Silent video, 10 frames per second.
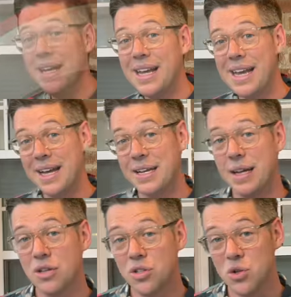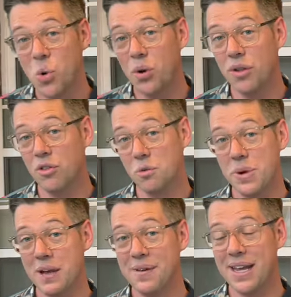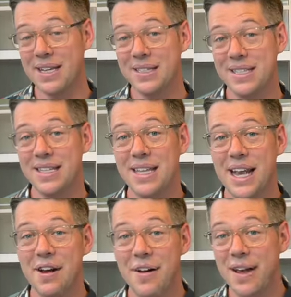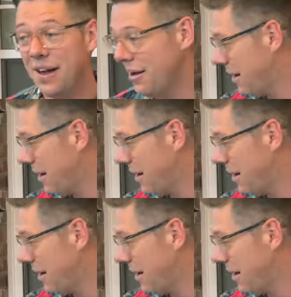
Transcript: getting scolded. So when we have kids in the area